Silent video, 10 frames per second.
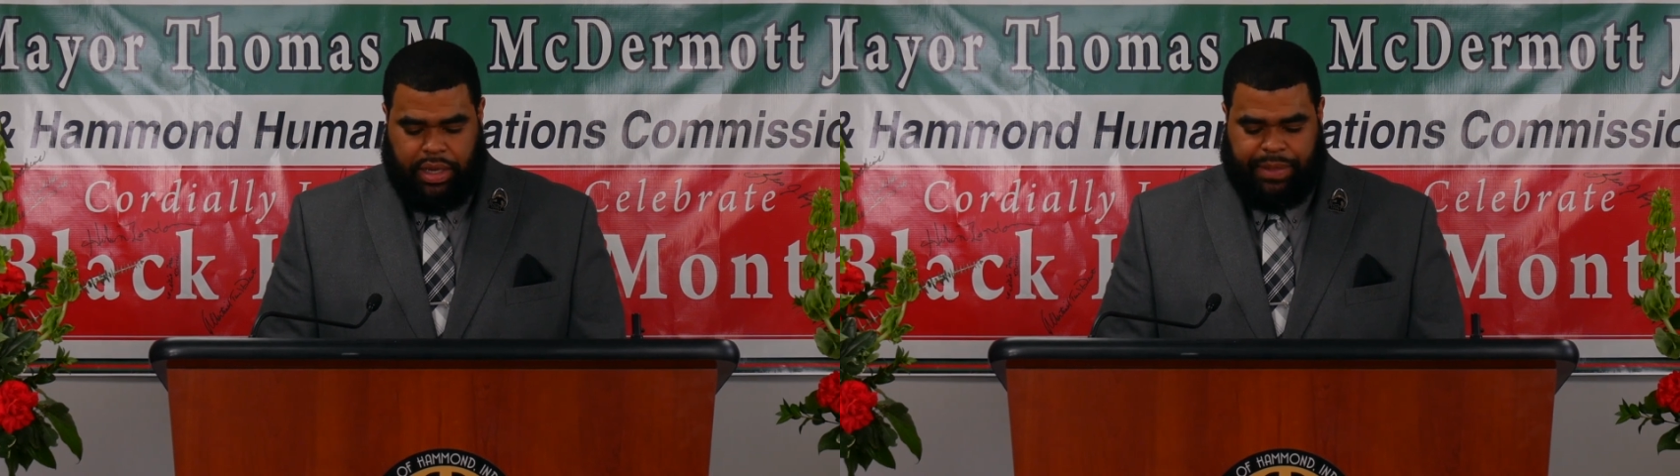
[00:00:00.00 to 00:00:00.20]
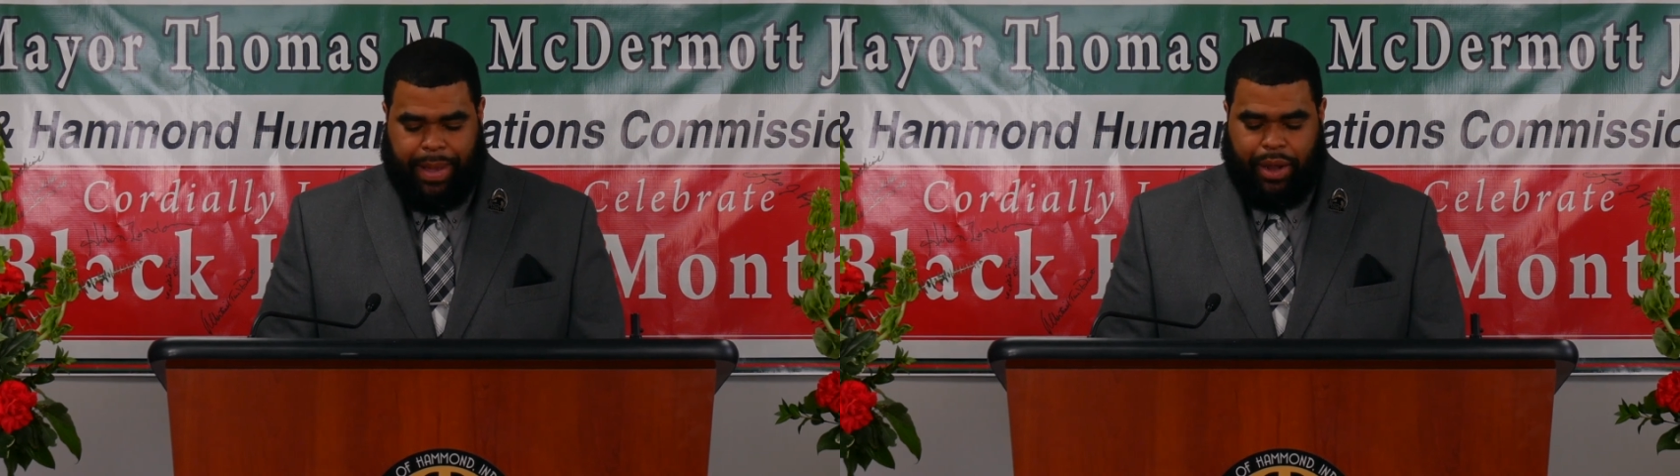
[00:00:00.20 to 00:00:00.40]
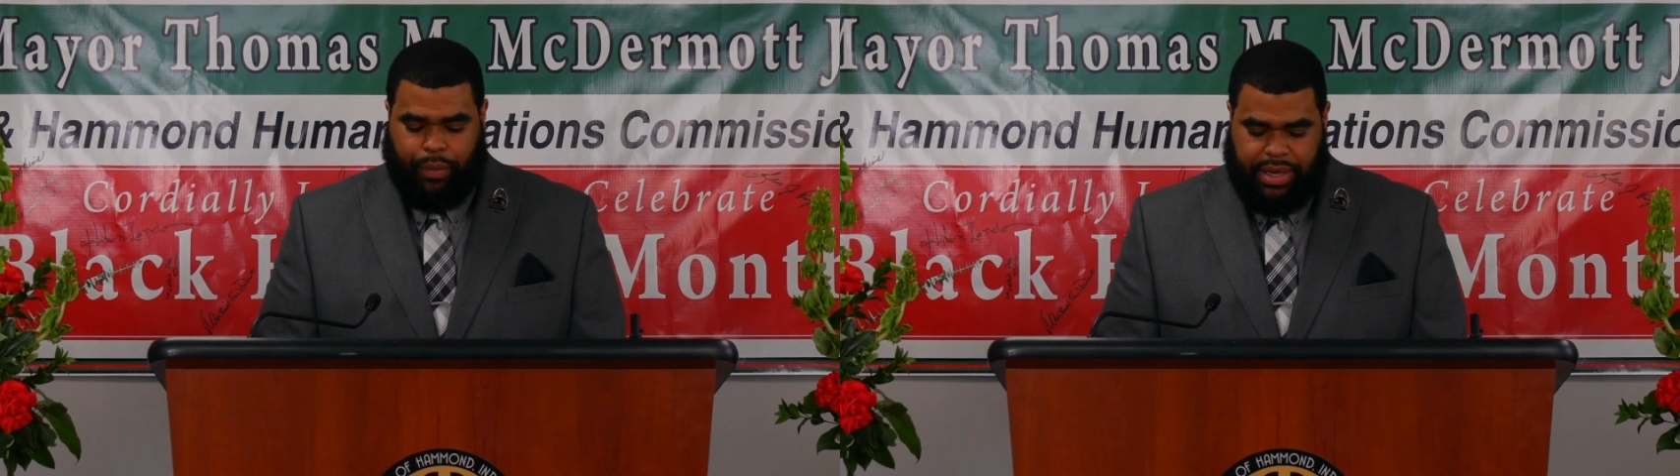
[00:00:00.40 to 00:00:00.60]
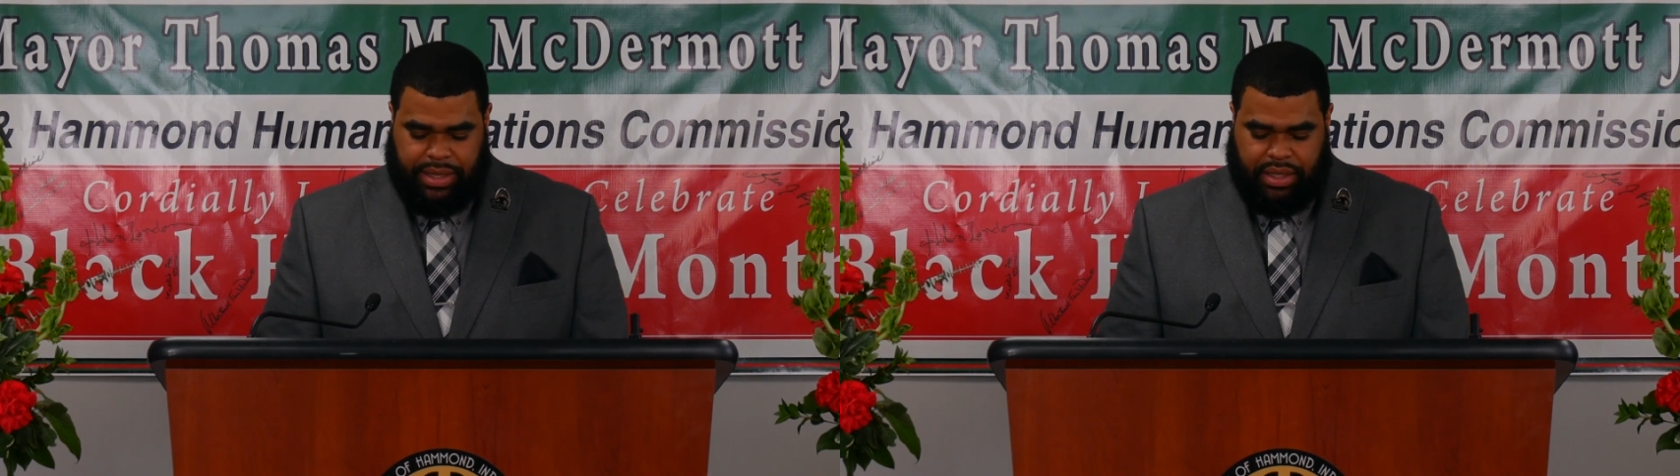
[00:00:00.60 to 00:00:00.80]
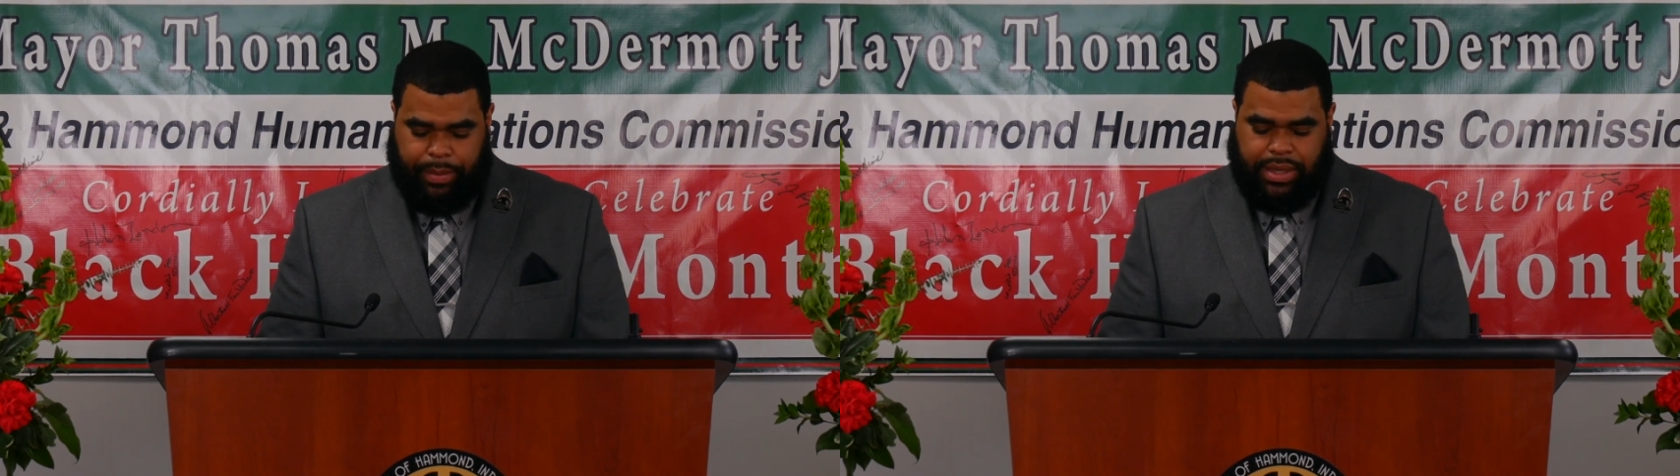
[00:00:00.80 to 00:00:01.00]
Despite
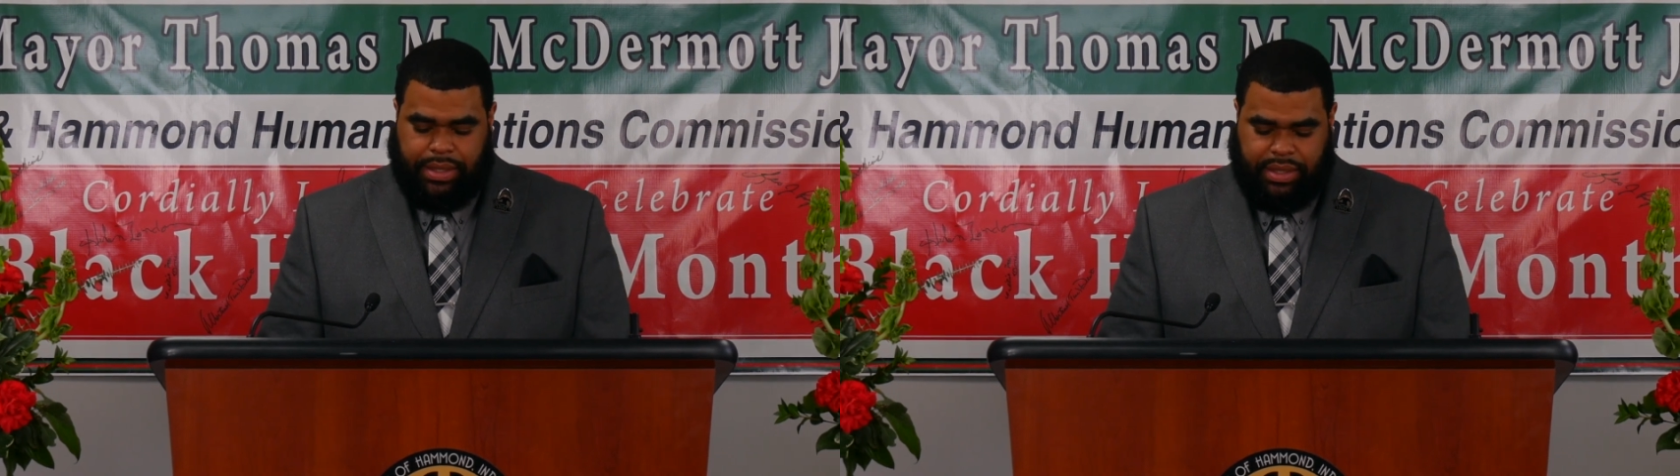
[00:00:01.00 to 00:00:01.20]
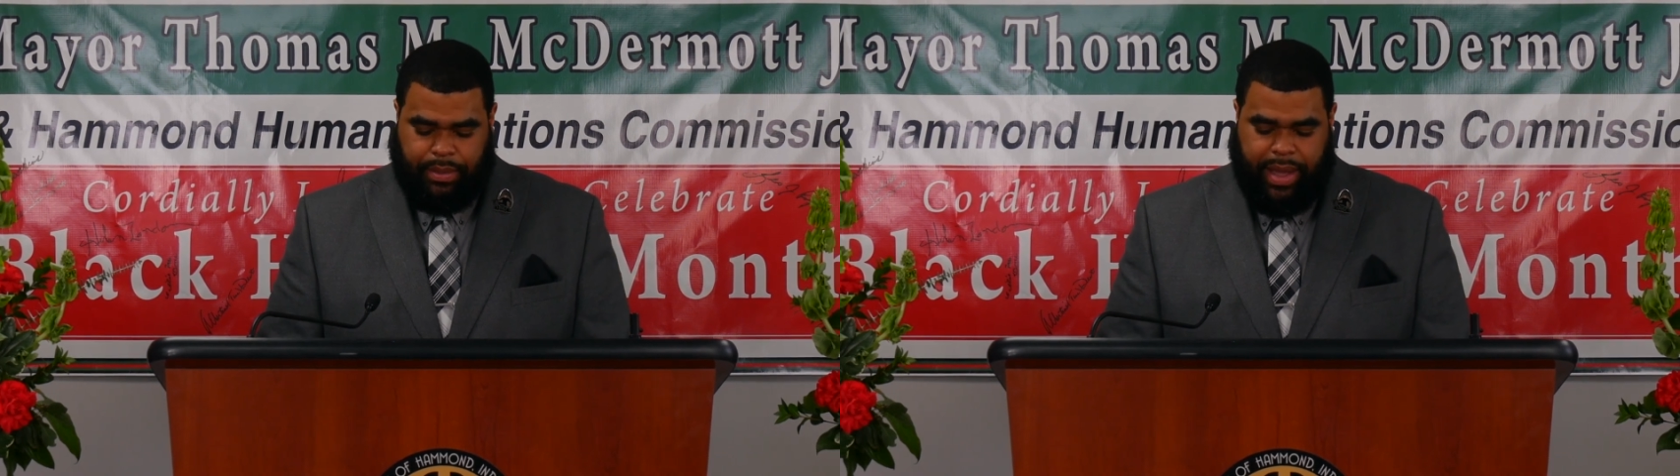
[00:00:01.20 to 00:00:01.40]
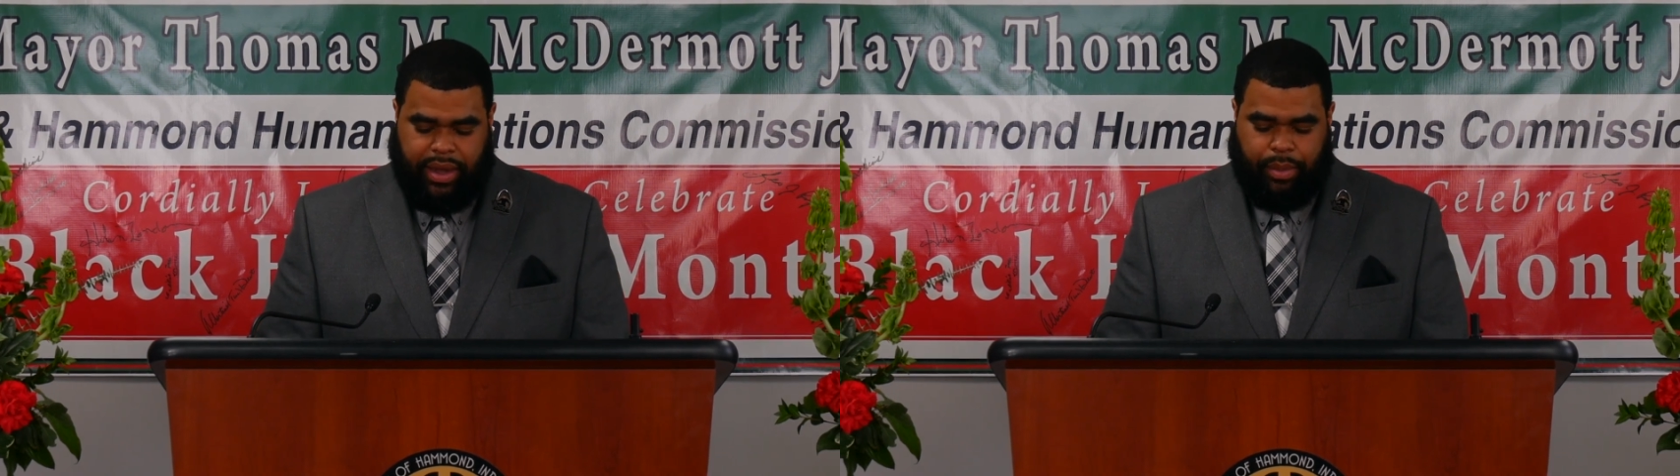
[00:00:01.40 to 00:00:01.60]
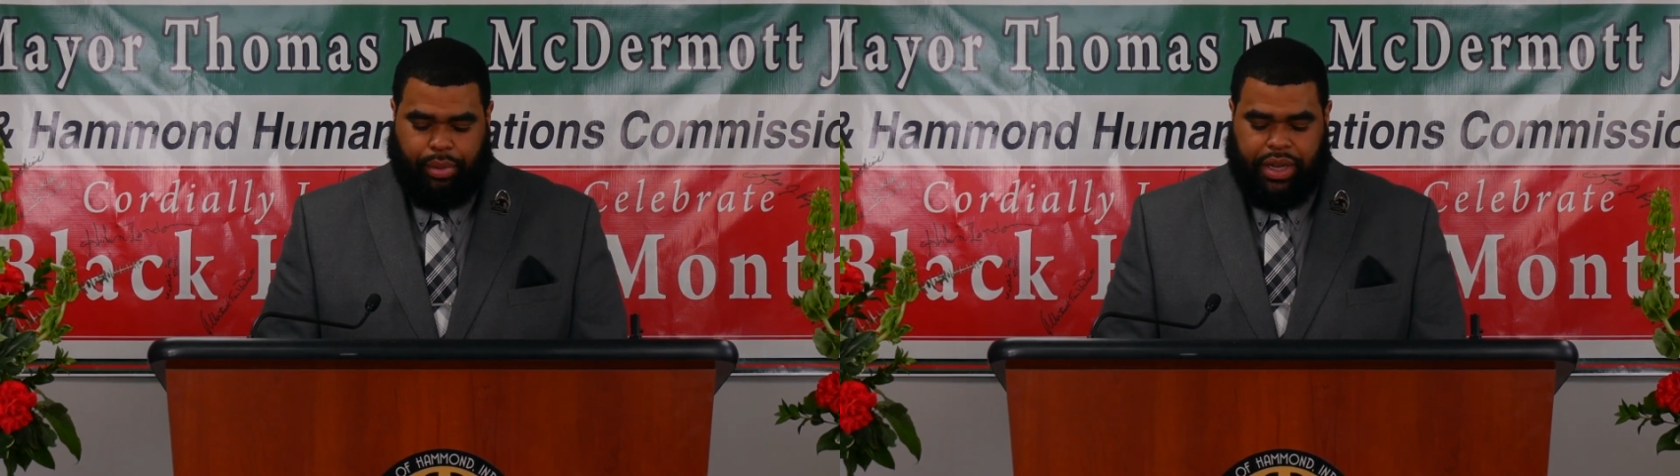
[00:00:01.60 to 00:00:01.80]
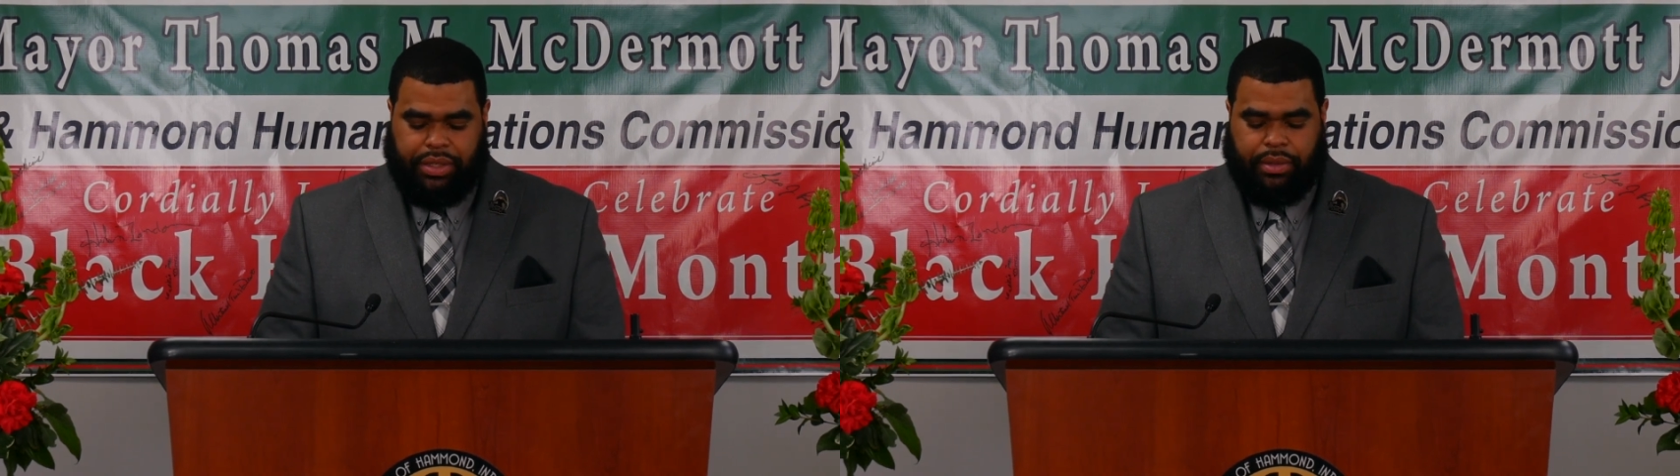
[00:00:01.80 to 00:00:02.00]
racism and systematic
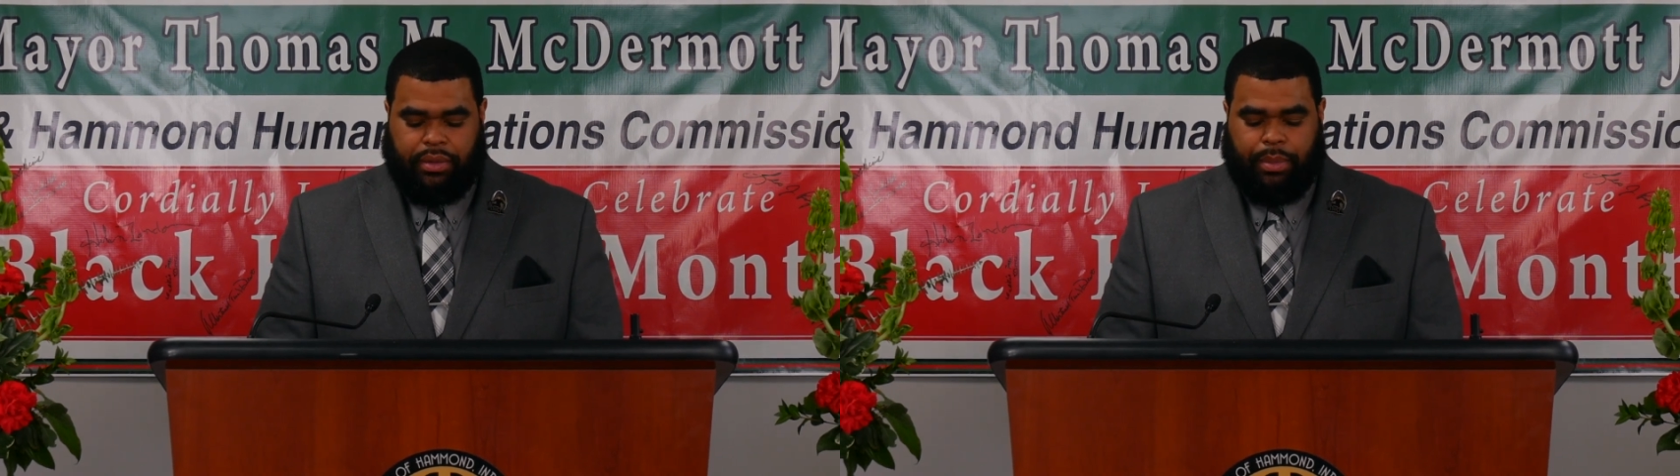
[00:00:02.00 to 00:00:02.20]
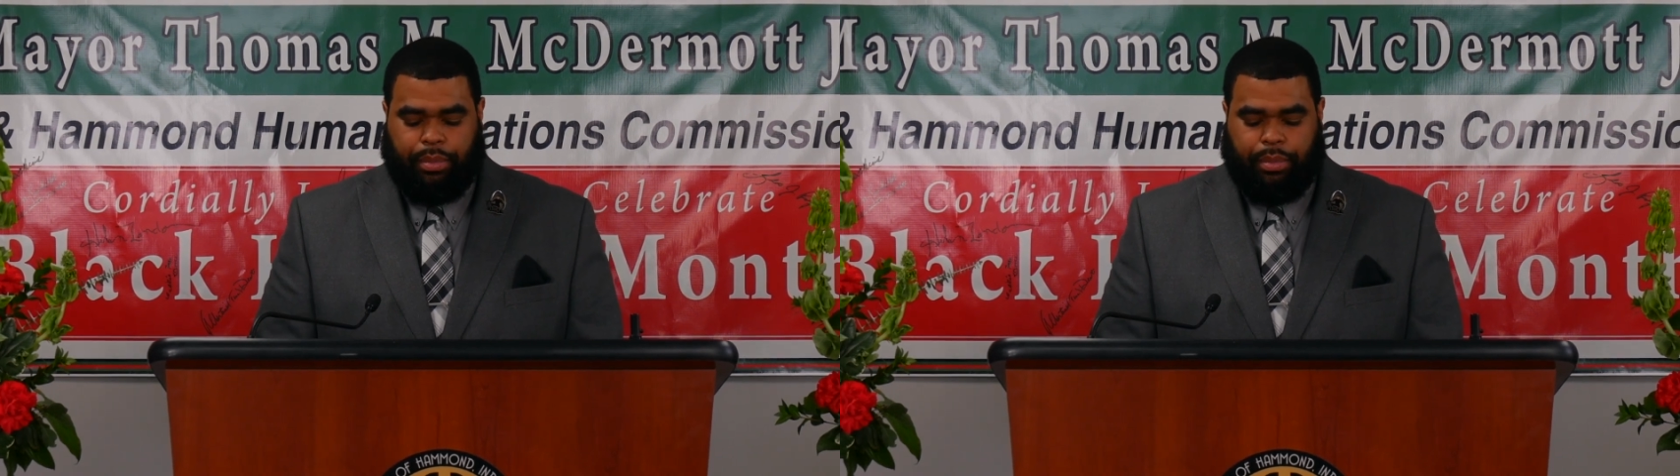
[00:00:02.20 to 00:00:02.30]
oppression,